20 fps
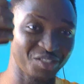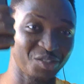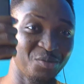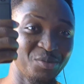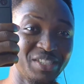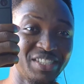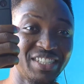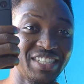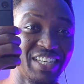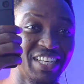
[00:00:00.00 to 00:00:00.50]
you'll be
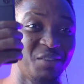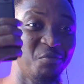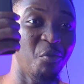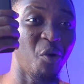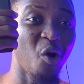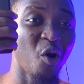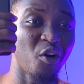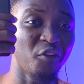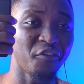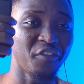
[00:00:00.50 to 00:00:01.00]
seeing
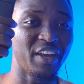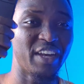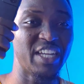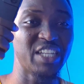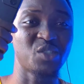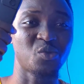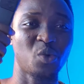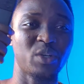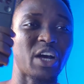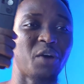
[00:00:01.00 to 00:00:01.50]
more often. This
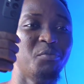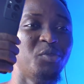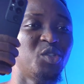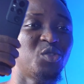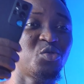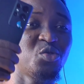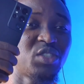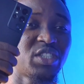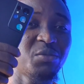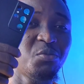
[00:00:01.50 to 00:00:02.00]
is what I'll be
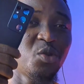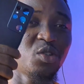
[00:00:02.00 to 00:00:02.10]
shooting